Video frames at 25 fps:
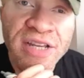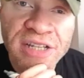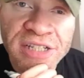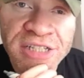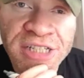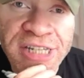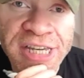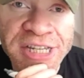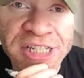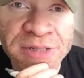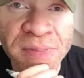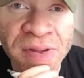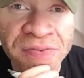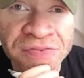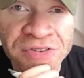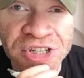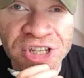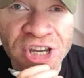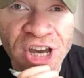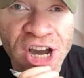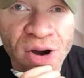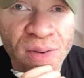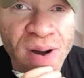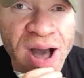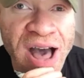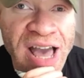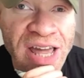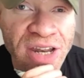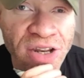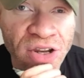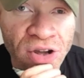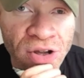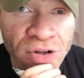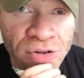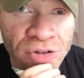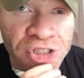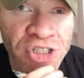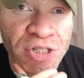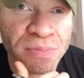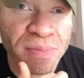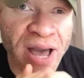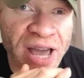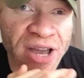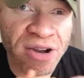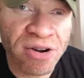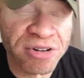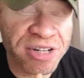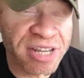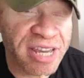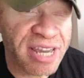6 months ago, I launched
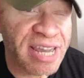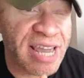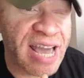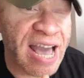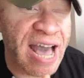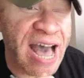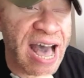my hoodie,